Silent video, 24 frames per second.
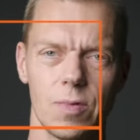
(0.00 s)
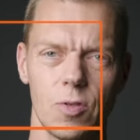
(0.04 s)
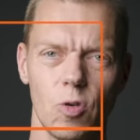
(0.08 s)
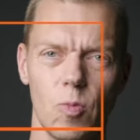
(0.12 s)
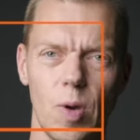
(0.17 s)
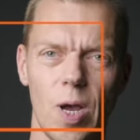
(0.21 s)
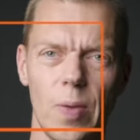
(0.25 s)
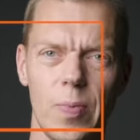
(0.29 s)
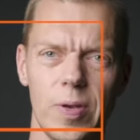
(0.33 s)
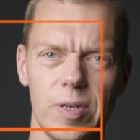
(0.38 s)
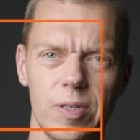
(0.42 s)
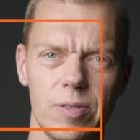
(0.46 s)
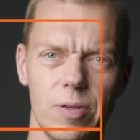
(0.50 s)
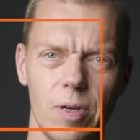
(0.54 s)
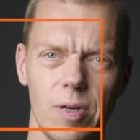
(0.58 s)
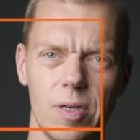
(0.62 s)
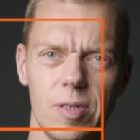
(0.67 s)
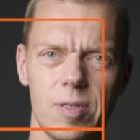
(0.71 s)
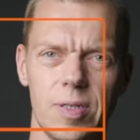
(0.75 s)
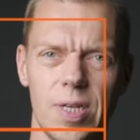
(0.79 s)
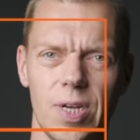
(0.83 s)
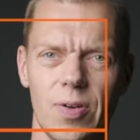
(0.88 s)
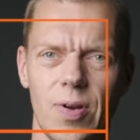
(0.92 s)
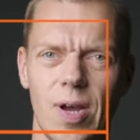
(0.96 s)
To my best
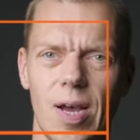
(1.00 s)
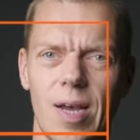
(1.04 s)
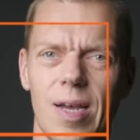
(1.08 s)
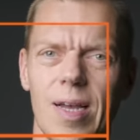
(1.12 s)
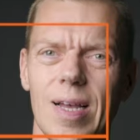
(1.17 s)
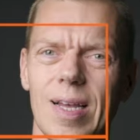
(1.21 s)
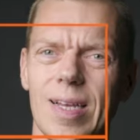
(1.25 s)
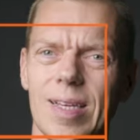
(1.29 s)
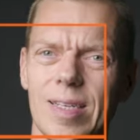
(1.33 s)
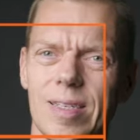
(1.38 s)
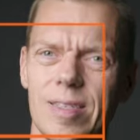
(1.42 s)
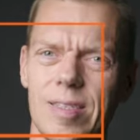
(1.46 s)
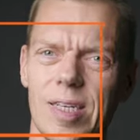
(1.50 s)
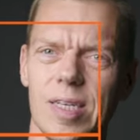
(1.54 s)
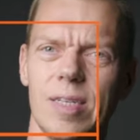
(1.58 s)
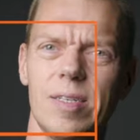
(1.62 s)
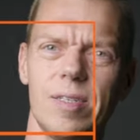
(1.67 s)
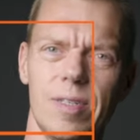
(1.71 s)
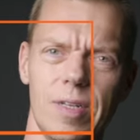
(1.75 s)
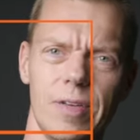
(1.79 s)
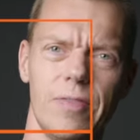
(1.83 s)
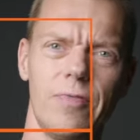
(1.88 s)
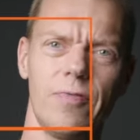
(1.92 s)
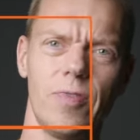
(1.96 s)
knowledge, there are
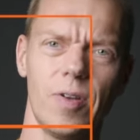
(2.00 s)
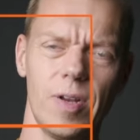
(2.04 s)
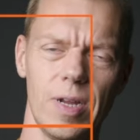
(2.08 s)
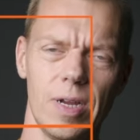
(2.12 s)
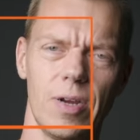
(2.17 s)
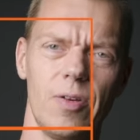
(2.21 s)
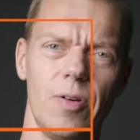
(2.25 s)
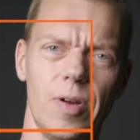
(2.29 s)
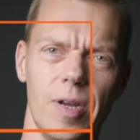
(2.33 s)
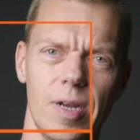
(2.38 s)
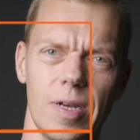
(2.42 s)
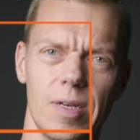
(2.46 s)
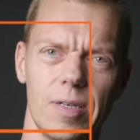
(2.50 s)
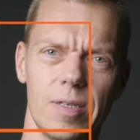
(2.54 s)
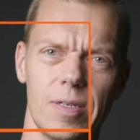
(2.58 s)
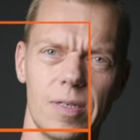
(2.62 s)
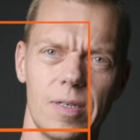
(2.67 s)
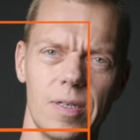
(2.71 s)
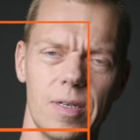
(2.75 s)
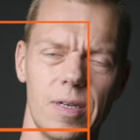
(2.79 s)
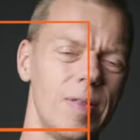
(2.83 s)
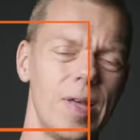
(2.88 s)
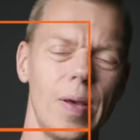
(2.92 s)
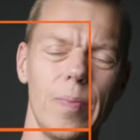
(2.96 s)
six different
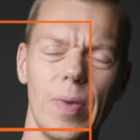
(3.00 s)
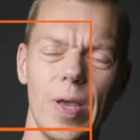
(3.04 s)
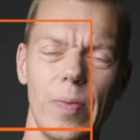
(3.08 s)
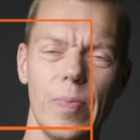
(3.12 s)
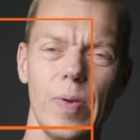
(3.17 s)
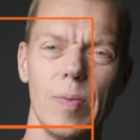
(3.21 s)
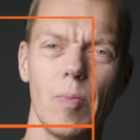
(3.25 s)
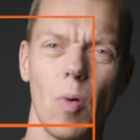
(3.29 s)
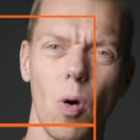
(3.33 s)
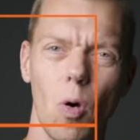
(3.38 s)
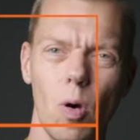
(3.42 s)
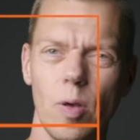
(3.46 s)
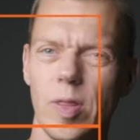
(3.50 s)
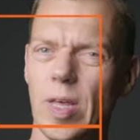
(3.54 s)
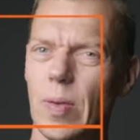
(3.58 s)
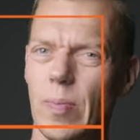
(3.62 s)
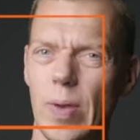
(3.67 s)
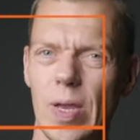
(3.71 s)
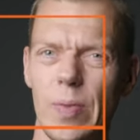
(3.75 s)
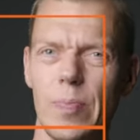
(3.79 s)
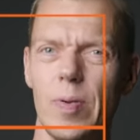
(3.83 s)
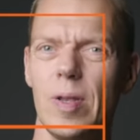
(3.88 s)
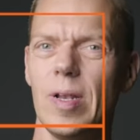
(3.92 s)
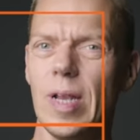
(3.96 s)
areas. There may be more, there
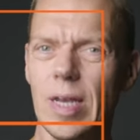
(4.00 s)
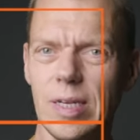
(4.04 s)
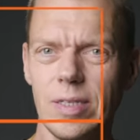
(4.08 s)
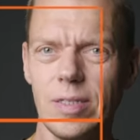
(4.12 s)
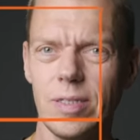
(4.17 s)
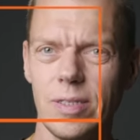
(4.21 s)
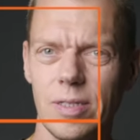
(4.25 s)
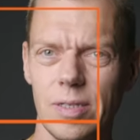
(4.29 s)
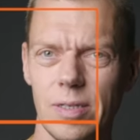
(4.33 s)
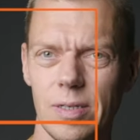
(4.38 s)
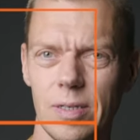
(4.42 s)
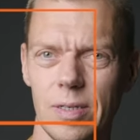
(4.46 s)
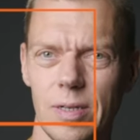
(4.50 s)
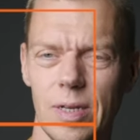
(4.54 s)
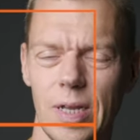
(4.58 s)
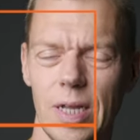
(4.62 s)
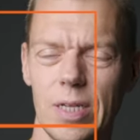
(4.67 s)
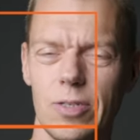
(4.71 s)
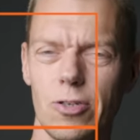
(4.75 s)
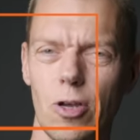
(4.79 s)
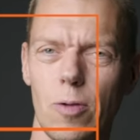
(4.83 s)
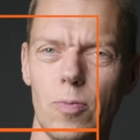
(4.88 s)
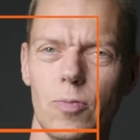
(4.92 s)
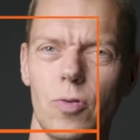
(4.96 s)
may be less.
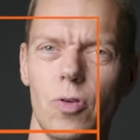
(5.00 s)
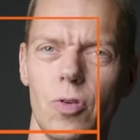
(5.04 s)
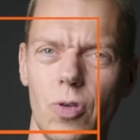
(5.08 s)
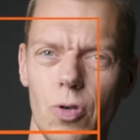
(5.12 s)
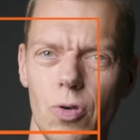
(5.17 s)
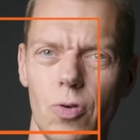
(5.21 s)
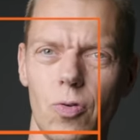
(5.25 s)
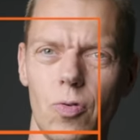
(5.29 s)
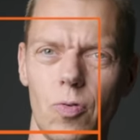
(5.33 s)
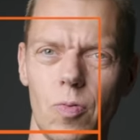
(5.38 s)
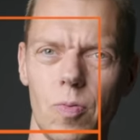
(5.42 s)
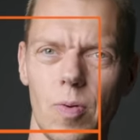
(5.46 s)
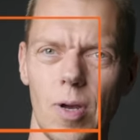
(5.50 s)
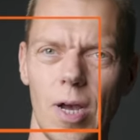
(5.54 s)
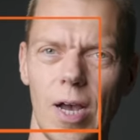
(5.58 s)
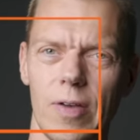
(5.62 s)
It's up to you.